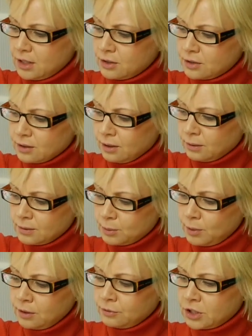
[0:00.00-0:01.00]
So the
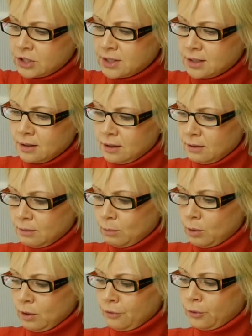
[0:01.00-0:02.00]

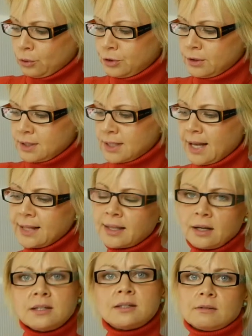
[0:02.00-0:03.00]
Wheel of Fortune saying
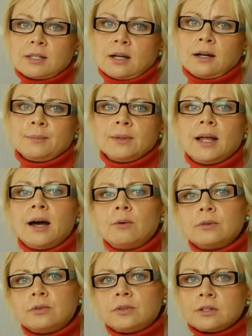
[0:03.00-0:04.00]
that is not time.
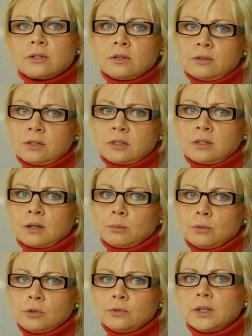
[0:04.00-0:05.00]
Now the thing's going to start
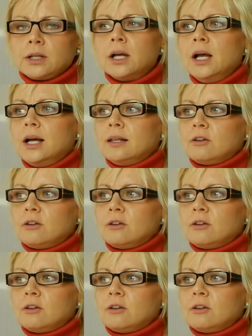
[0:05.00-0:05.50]
moving.